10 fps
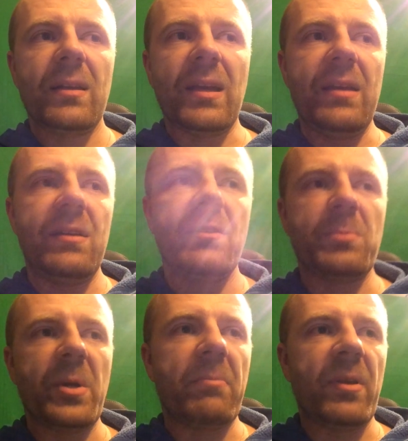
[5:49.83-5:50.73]
kind of
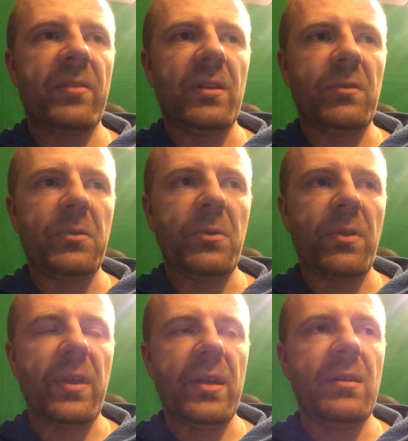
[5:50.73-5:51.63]
spread myself too
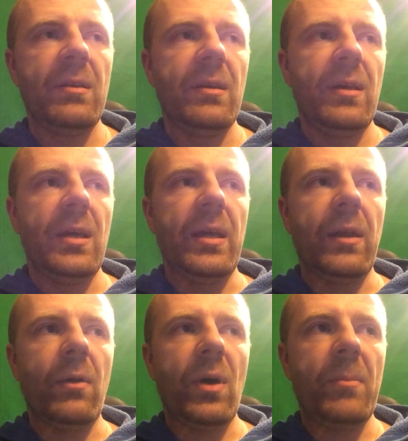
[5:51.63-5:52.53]
thin,
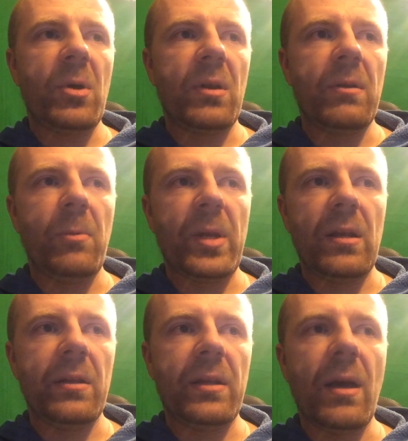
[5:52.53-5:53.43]
and now I'm gonna
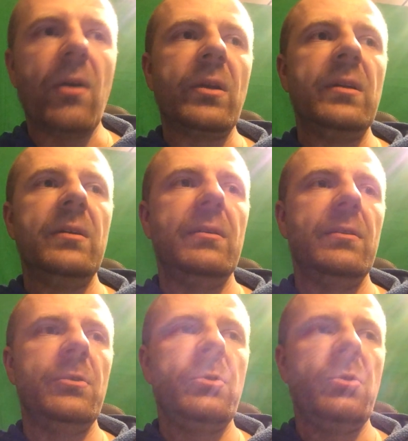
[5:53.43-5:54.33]
whittle it down
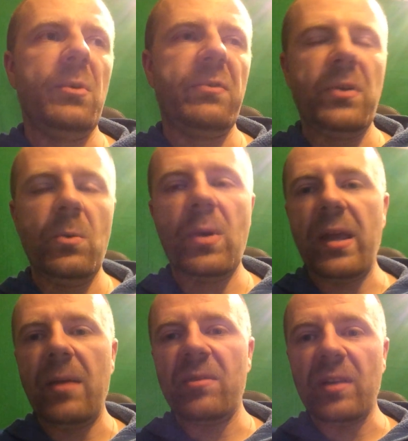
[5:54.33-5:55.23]
to a few
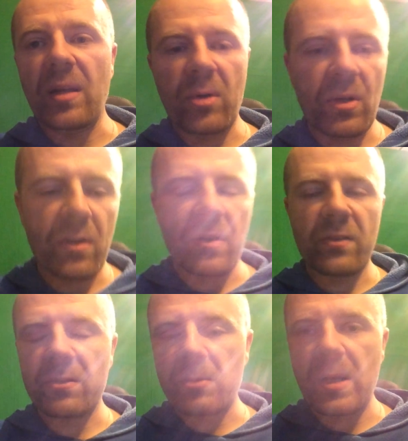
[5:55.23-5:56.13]
games, and I'm gonna
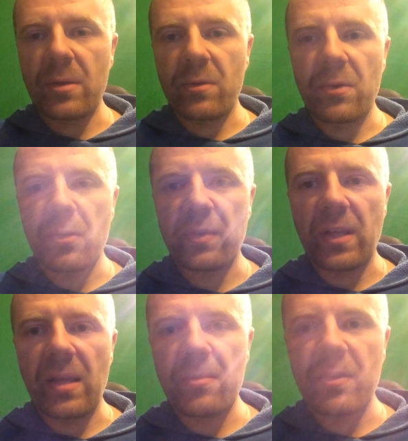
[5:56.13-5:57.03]
concentrate on those
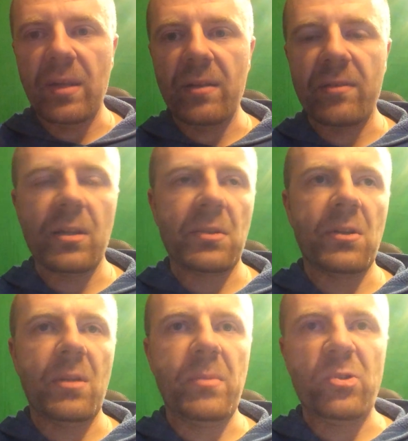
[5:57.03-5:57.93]
games. And it's not
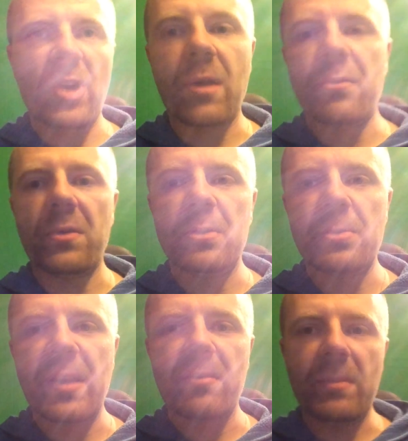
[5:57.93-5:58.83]
gonna be jack of all
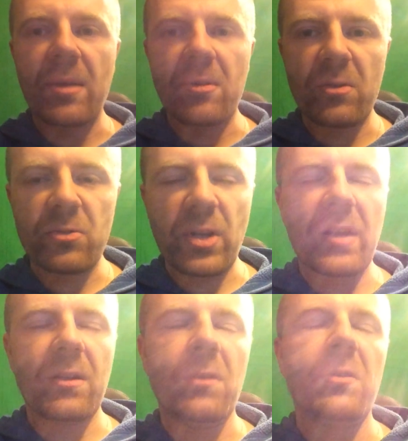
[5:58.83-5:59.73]
trades,
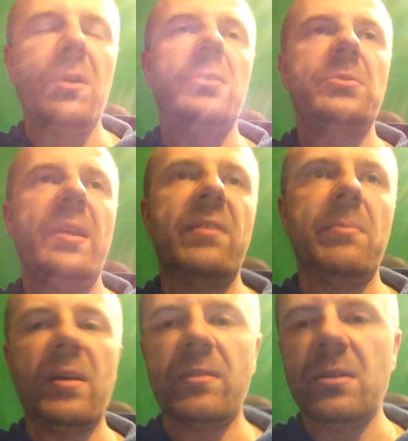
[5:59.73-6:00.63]
jack of all trades,
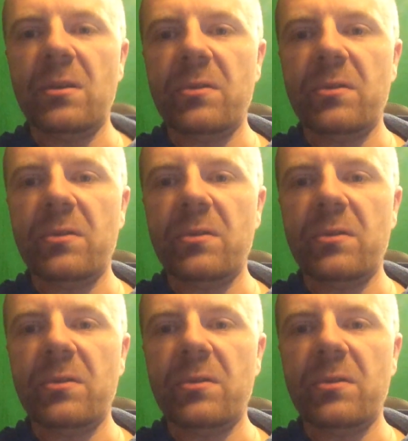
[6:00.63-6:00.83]
master